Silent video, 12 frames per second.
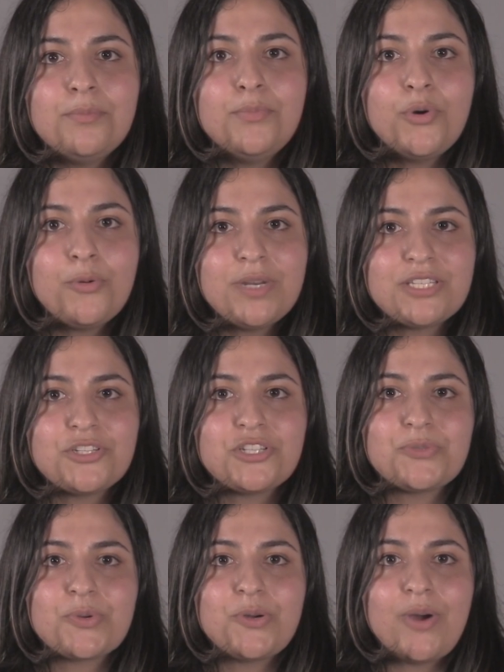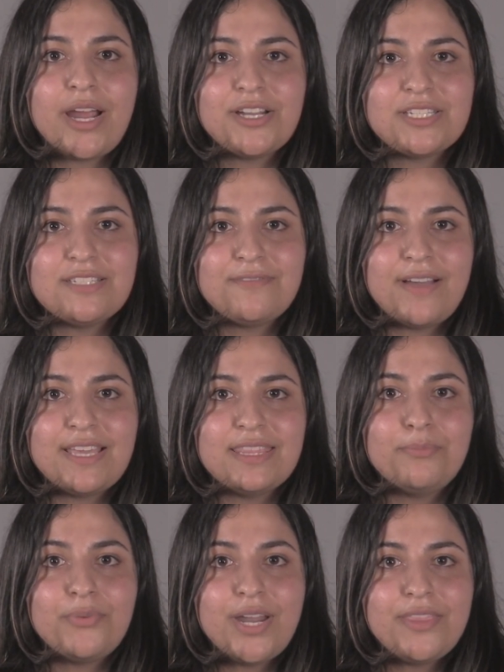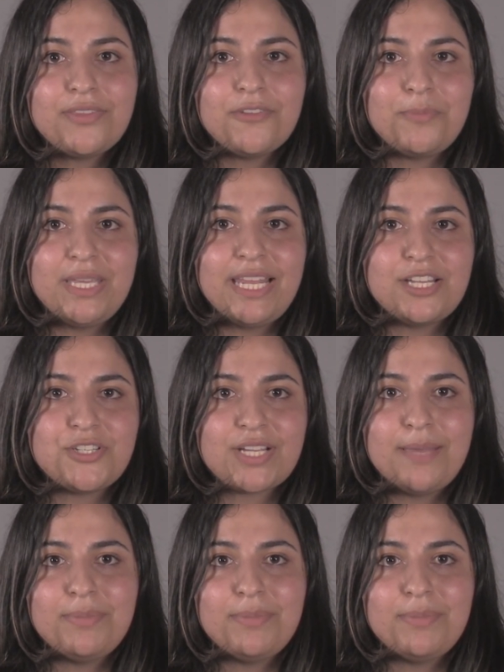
More research is required to define the breadth of pediatric